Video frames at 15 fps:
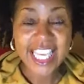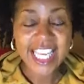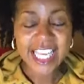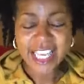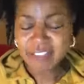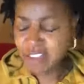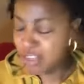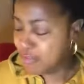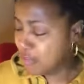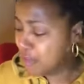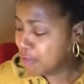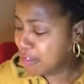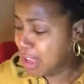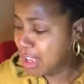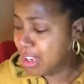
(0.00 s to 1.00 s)
Even if you
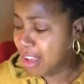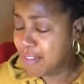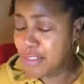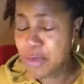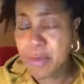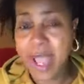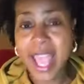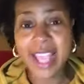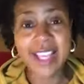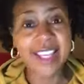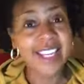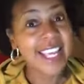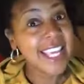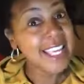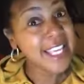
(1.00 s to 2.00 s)
fall off the wagon,
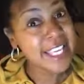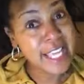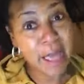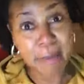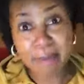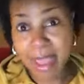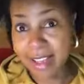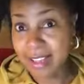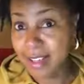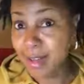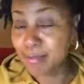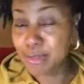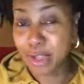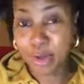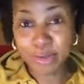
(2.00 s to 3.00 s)
get back
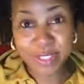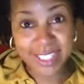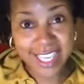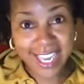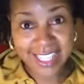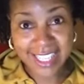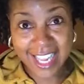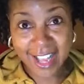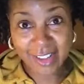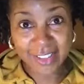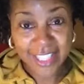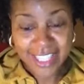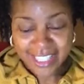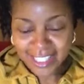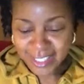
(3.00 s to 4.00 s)
up. Don't stay down.
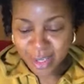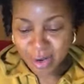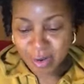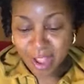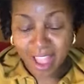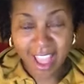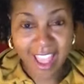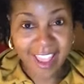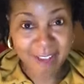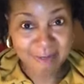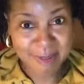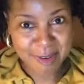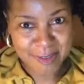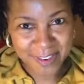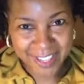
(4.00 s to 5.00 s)
So I have
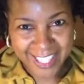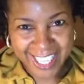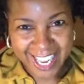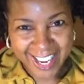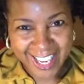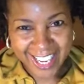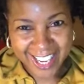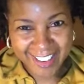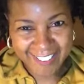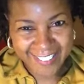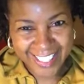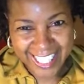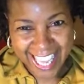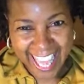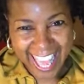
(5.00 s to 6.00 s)
been working out
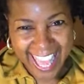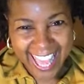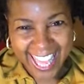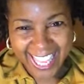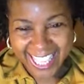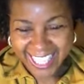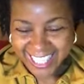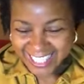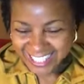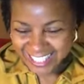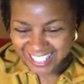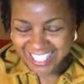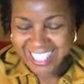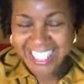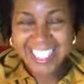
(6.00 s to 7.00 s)
every day
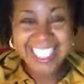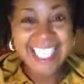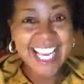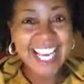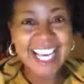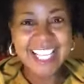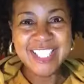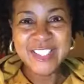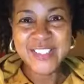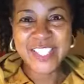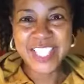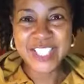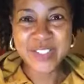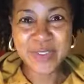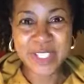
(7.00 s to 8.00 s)
since uh,
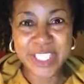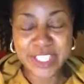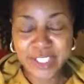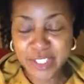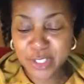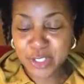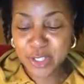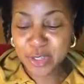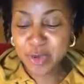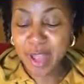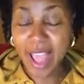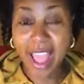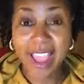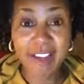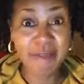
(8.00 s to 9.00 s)
2022.
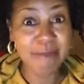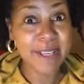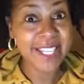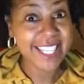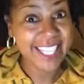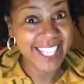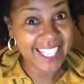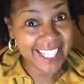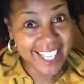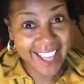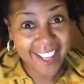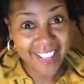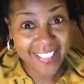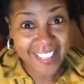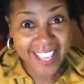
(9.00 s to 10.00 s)
I have been eating
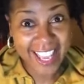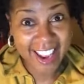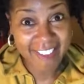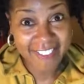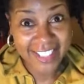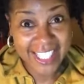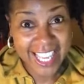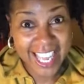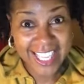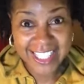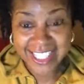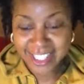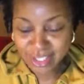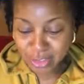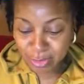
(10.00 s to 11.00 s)
healthy every day
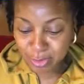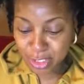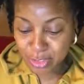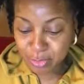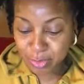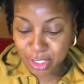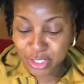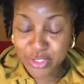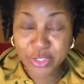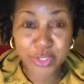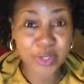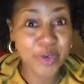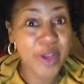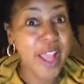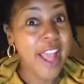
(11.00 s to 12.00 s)
since
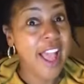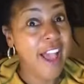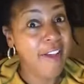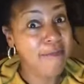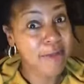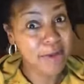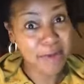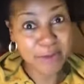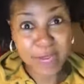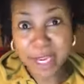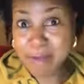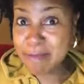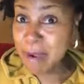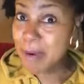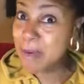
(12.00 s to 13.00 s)
2022. I've been
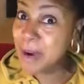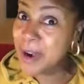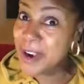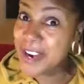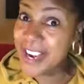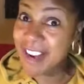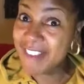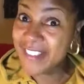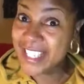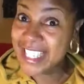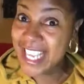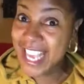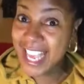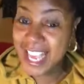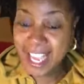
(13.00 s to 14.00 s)
reading my word every
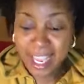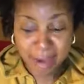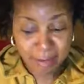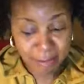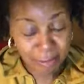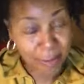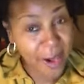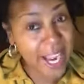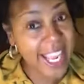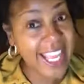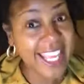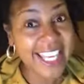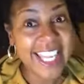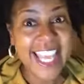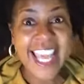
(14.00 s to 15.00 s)
day and
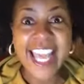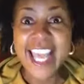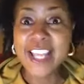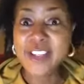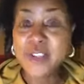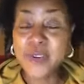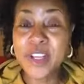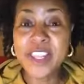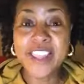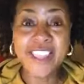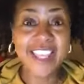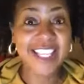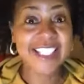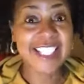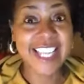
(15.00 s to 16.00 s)
praying and doing the
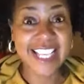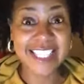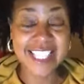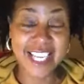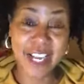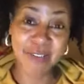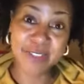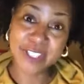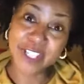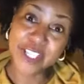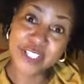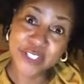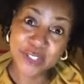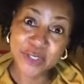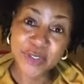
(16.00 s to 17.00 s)
things that I said I was going
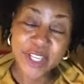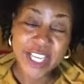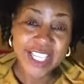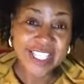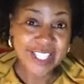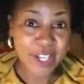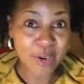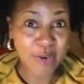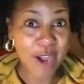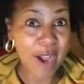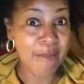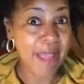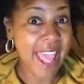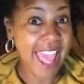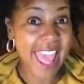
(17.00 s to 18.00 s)
to do. So
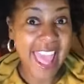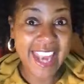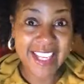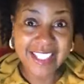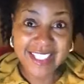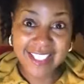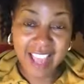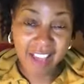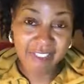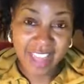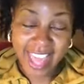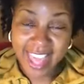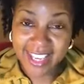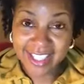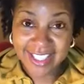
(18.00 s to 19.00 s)
I'm added to I've
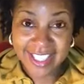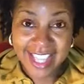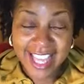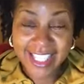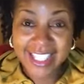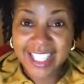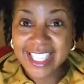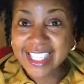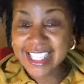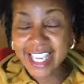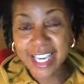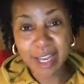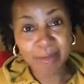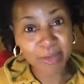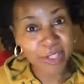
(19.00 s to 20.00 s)
added to that list
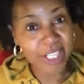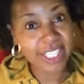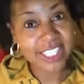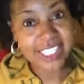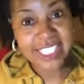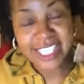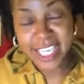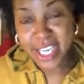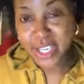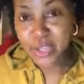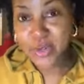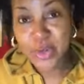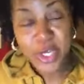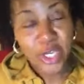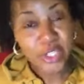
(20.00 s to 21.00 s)
and I'm going to
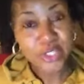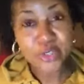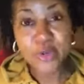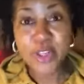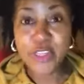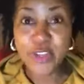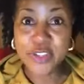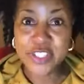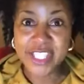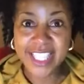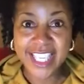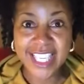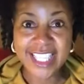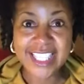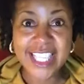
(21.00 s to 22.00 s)
continue doing those
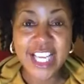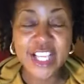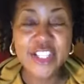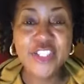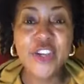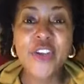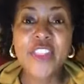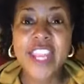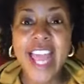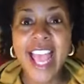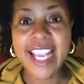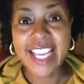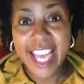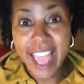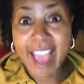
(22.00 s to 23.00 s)
things so that I
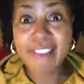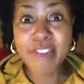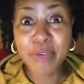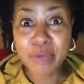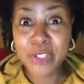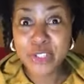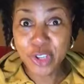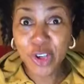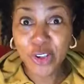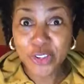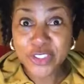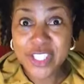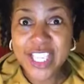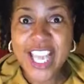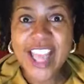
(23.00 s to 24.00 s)
can have the
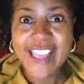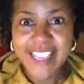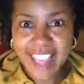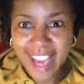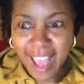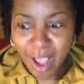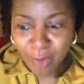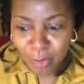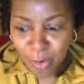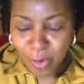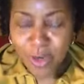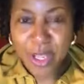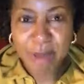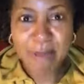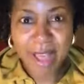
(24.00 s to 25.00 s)
results that I
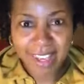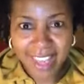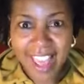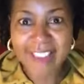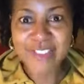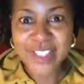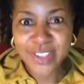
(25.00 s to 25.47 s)
want in my life.